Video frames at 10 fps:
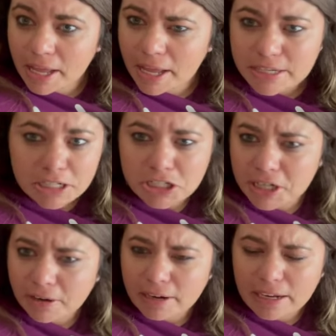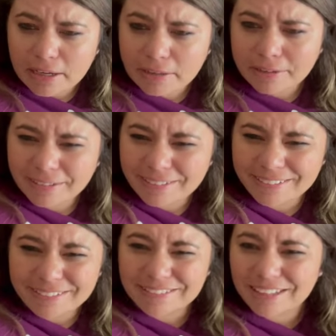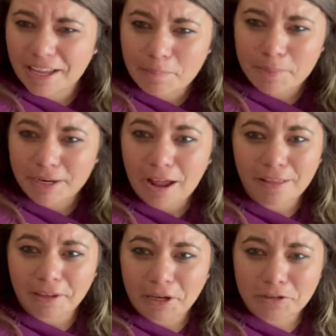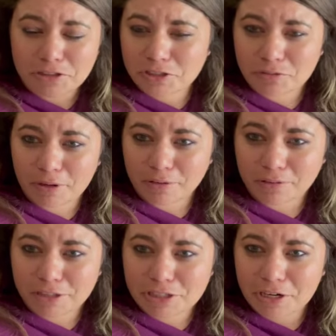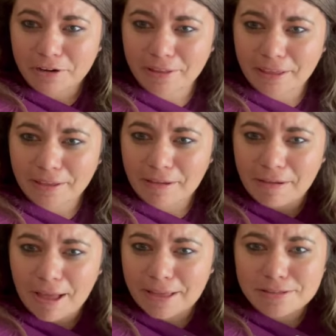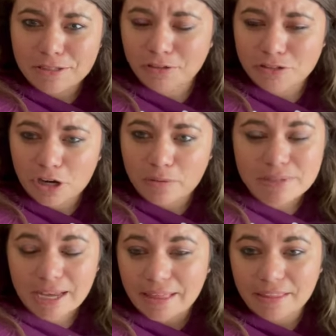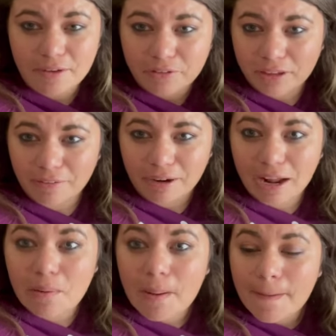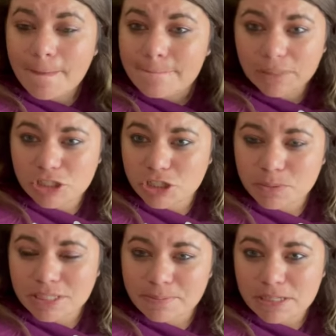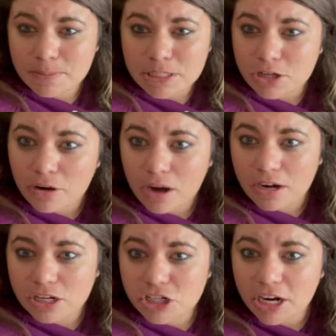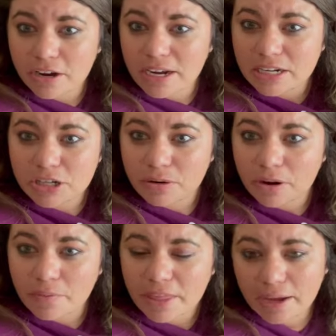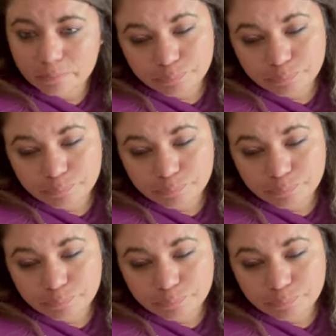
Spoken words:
dictionary, like, but not like just a regular dictionary, like has certain terms. I can't think of what they are right now, but she just wants to be a spinster in her dictionary and do her own thing.